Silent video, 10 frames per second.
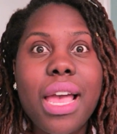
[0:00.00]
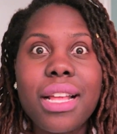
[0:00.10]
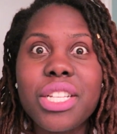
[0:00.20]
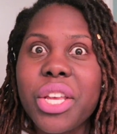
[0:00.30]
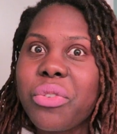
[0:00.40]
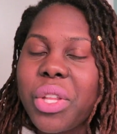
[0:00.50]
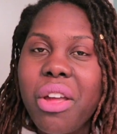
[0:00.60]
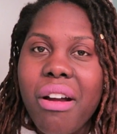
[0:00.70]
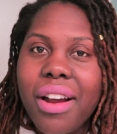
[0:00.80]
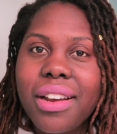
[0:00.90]
I took it
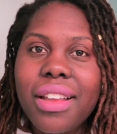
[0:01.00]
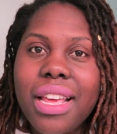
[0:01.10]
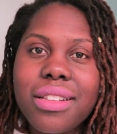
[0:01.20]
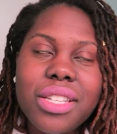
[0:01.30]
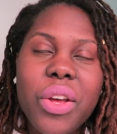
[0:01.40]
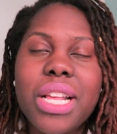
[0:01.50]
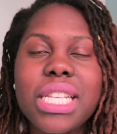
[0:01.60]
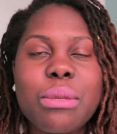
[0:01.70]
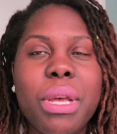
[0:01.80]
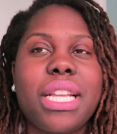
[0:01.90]
really hard, as you know,
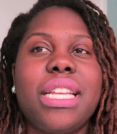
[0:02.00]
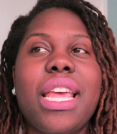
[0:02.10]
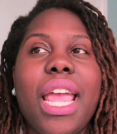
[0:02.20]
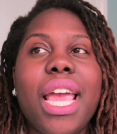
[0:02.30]
as expected,